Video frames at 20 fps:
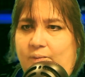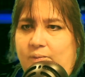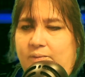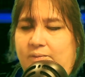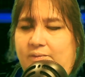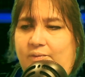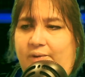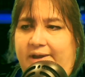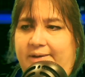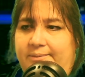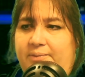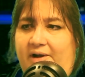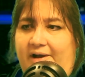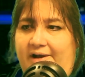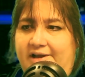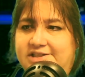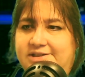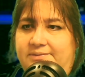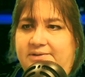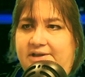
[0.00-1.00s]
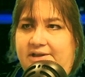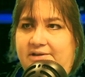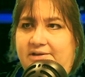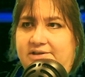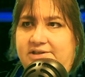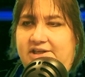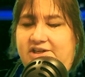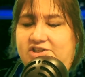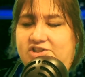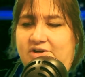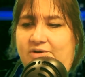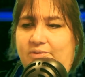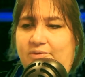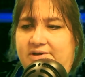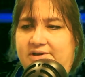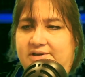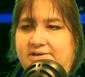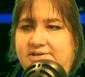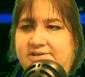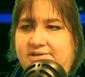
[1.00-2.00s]
when possibly Letecia
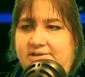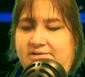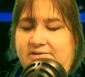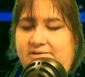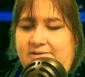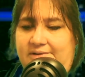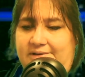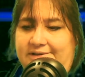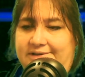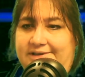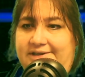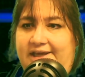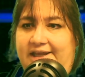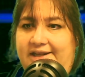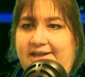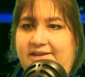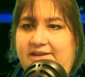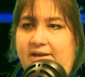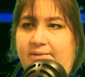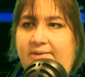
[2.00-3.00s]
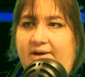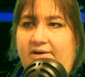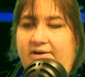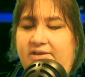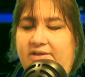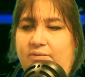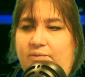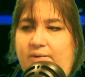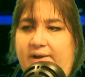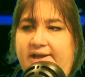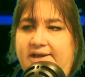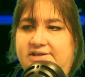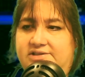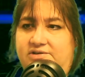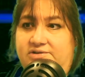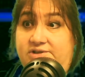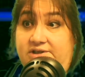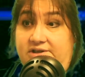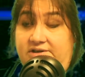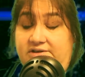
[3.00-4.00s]
was getting them out of the way
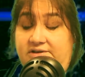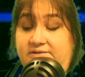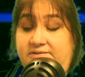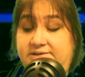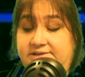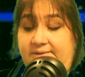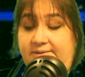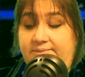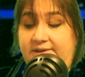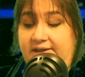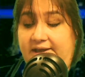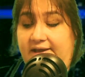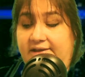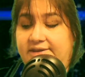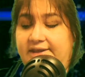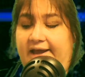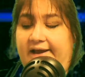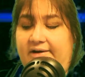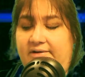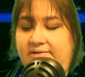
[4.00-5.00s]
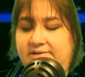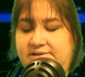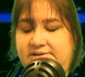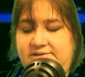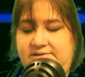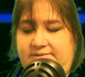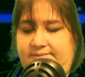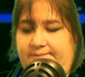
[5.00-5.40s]
so she could do something at the house.